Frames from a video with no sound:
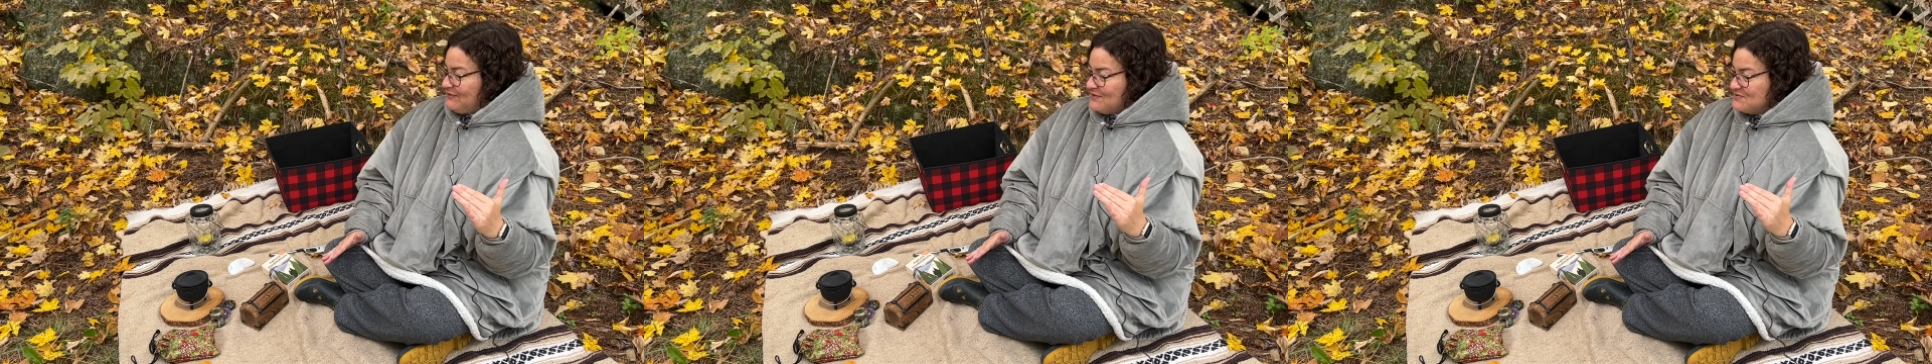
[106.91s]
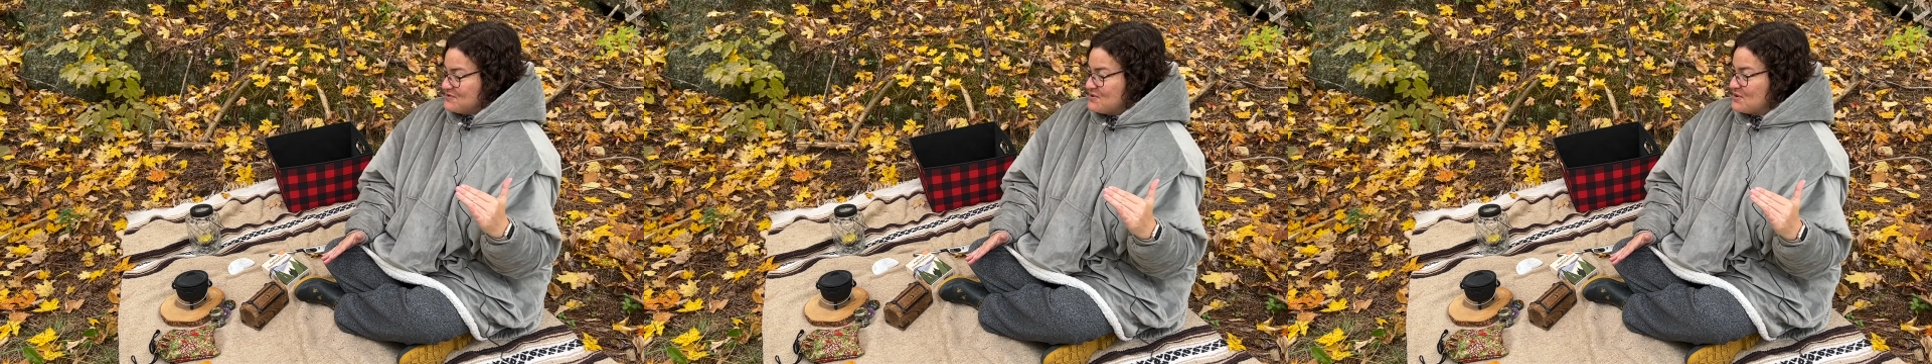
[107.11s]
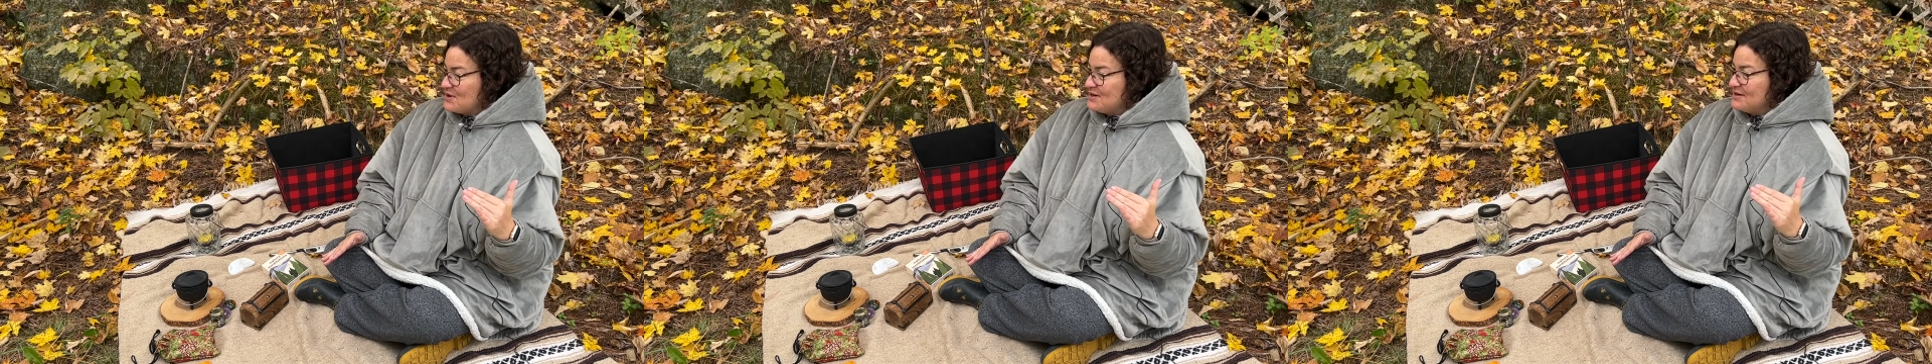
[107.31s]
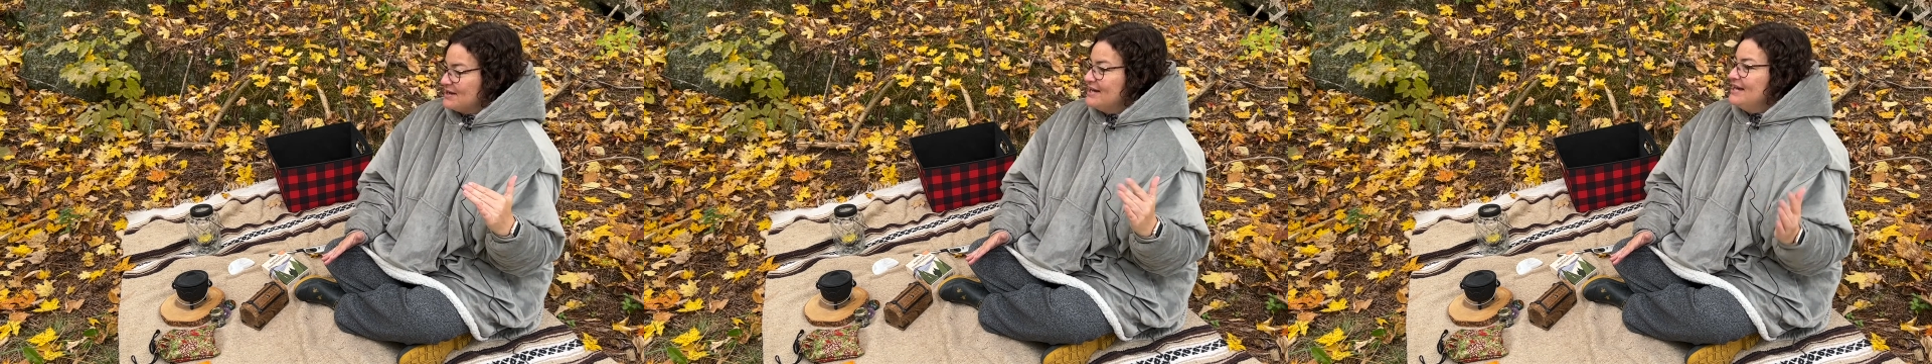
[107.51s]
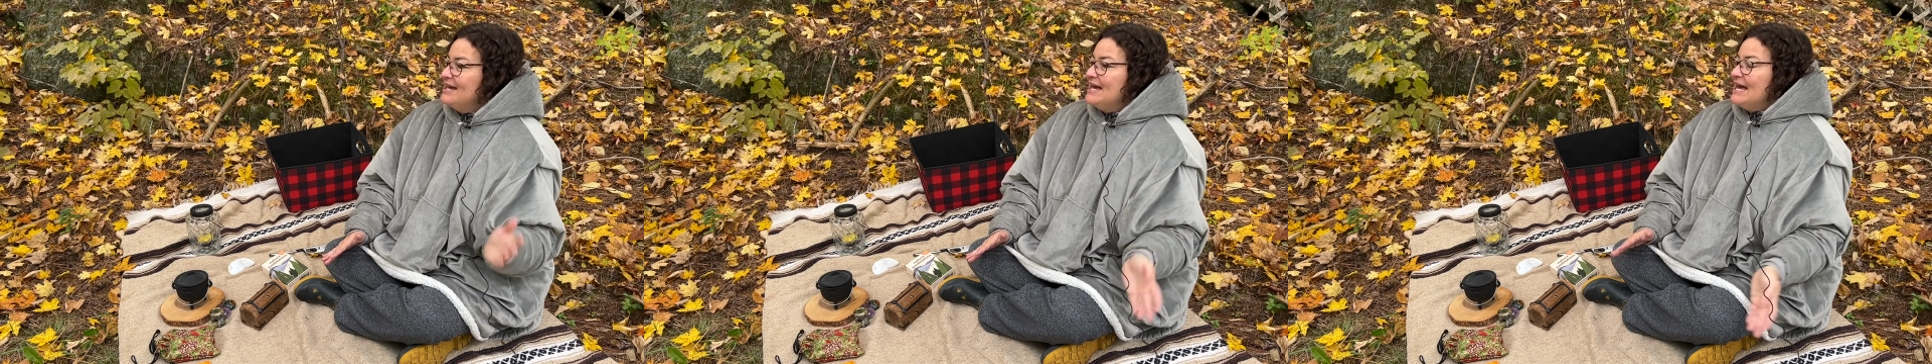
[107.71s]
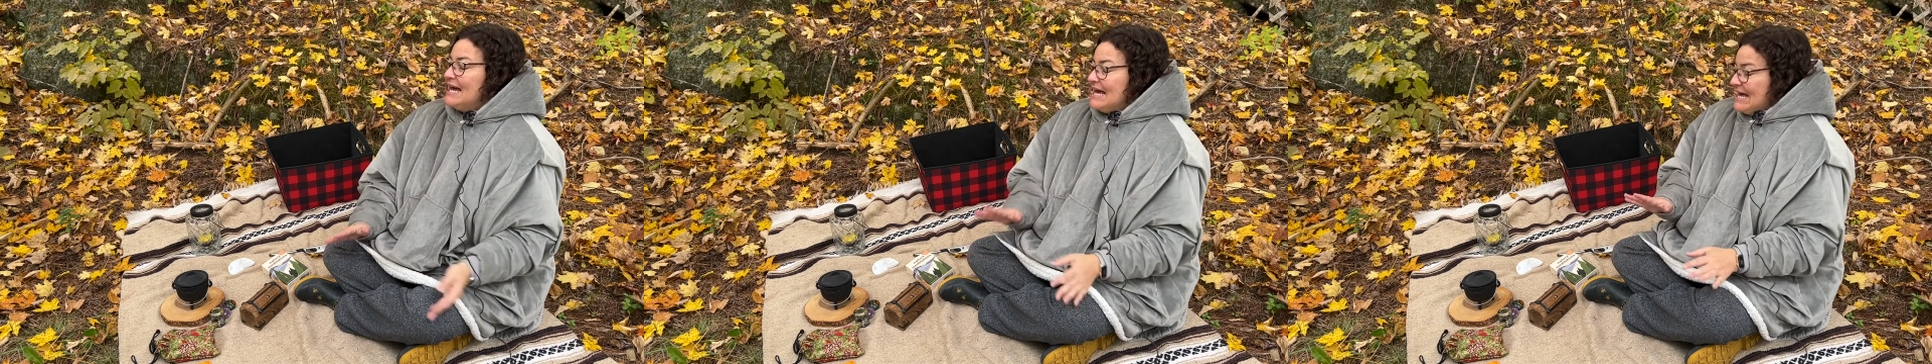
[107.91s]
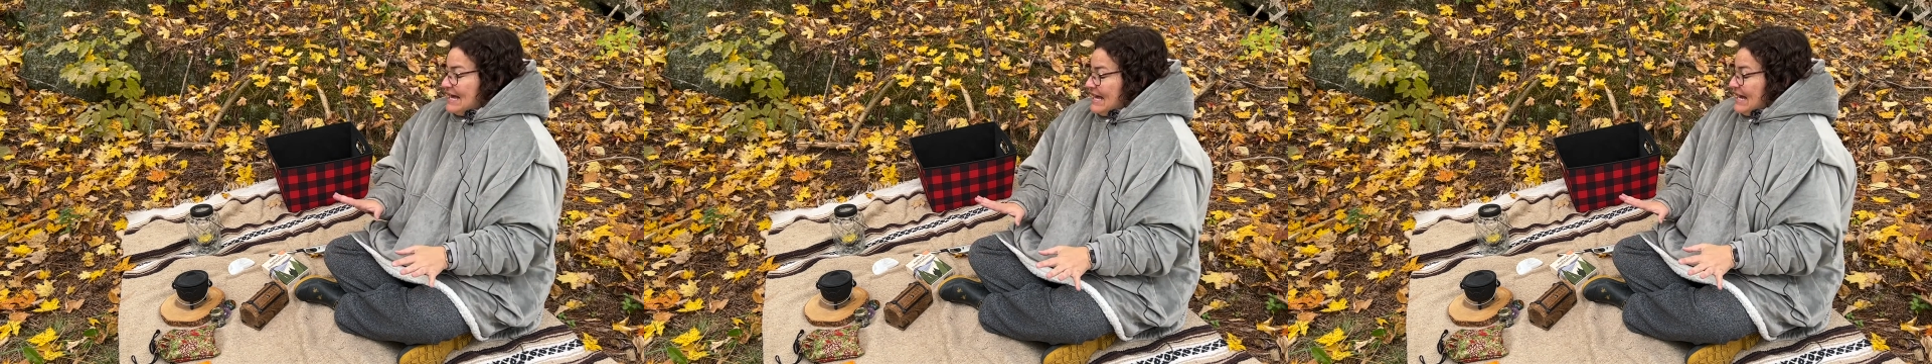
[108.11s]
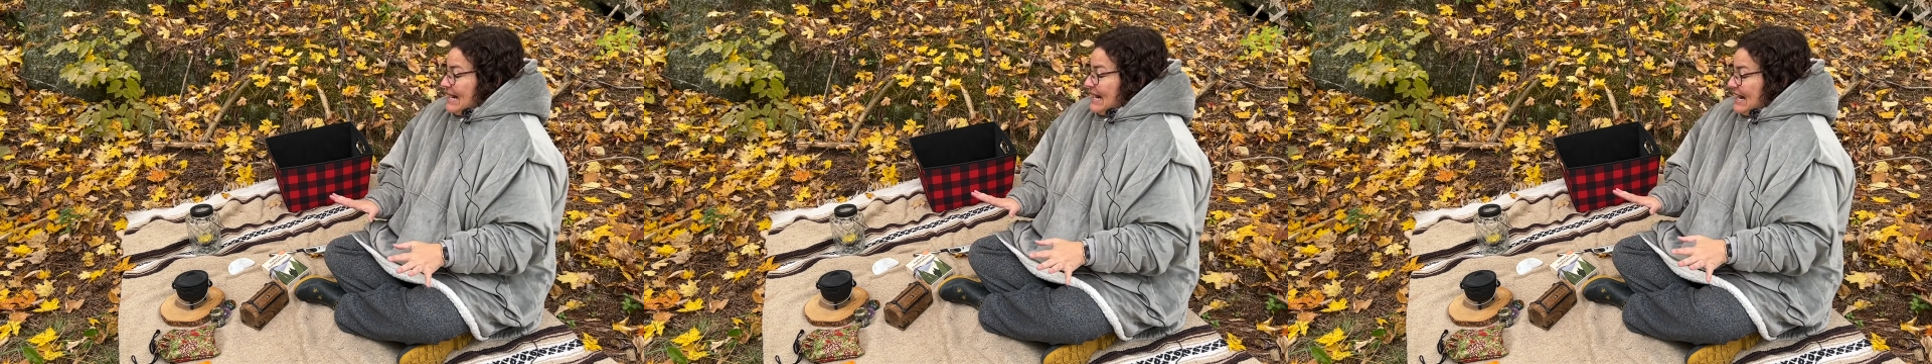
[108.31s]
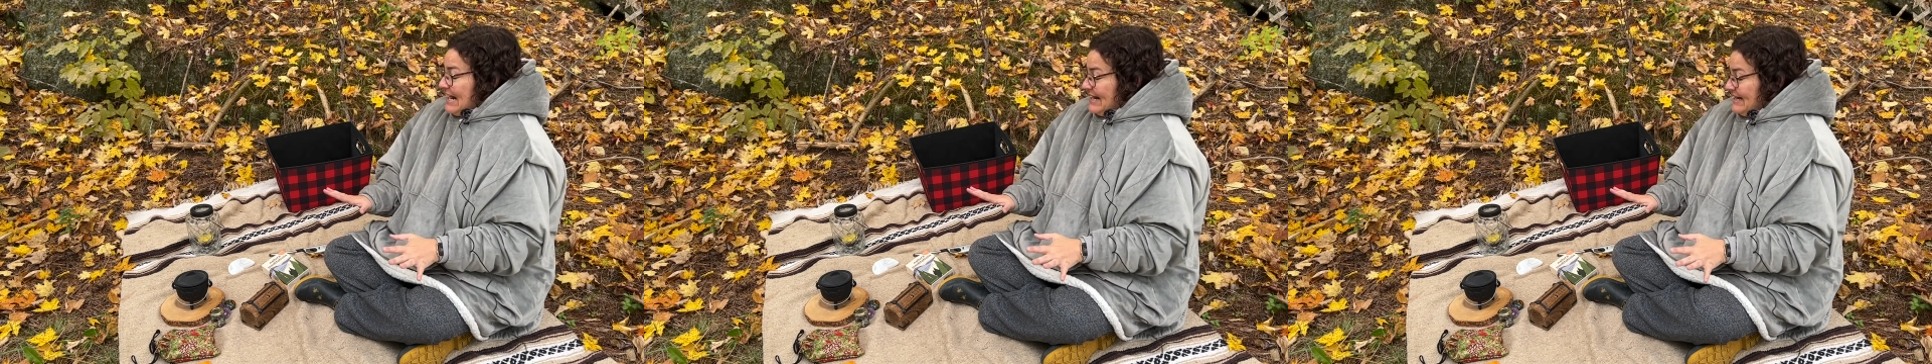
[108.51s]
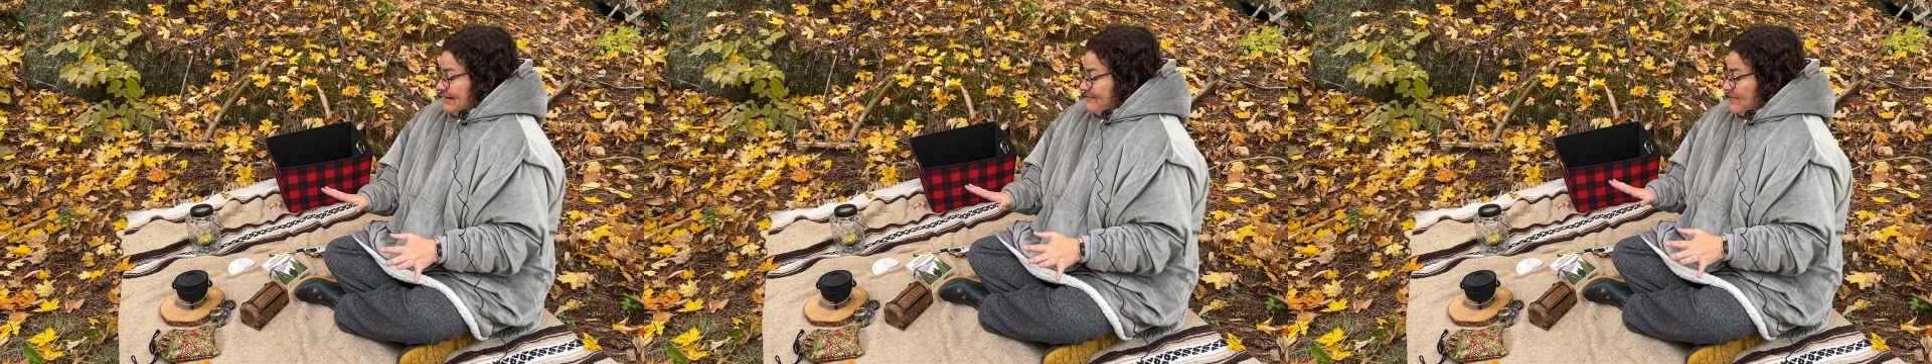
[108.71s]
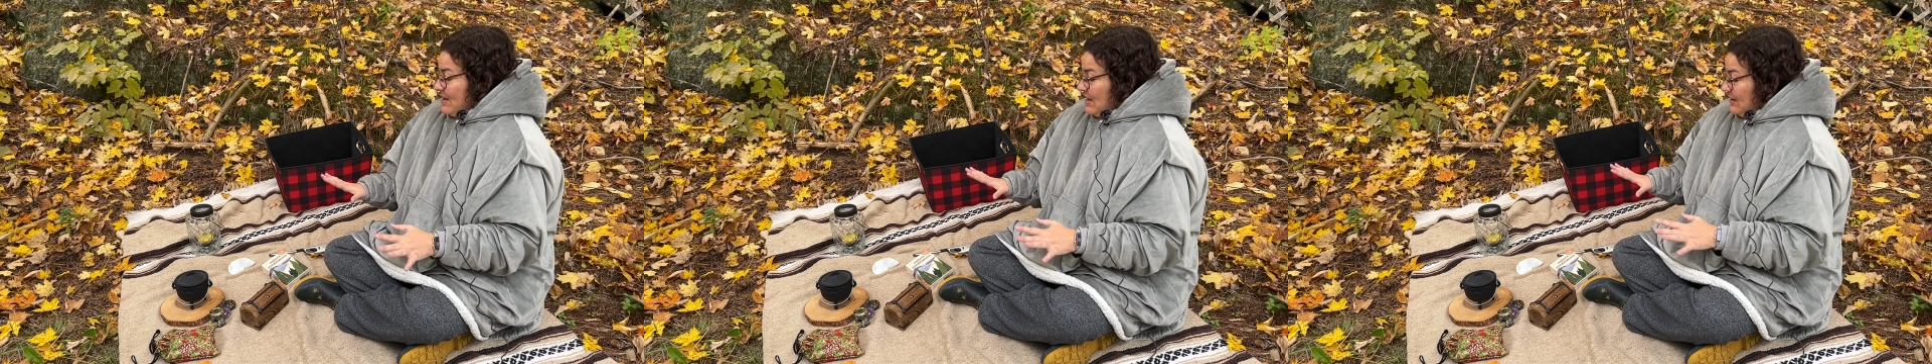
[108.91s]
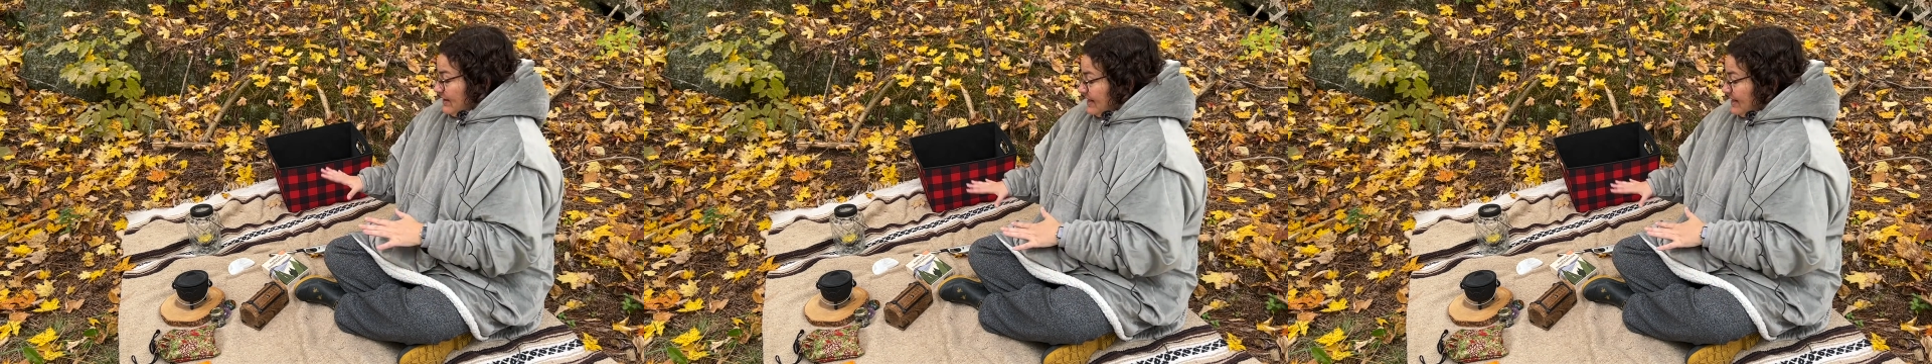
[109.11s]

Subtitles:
cord. I'll